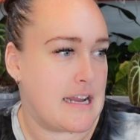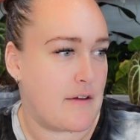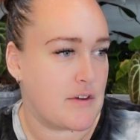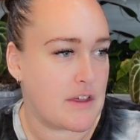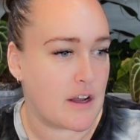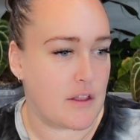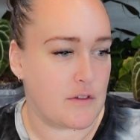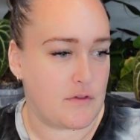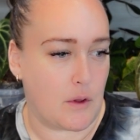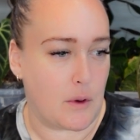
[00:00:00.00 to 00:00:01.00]
everything on the
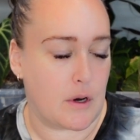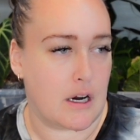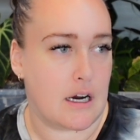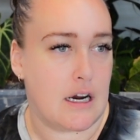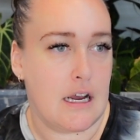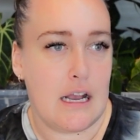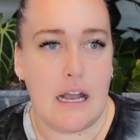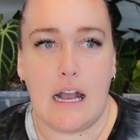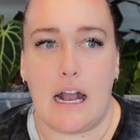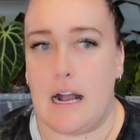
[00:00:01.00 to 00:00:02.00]
floor.
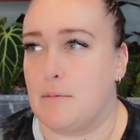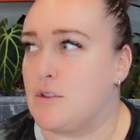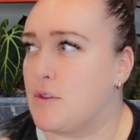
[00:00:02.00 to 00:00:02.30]
So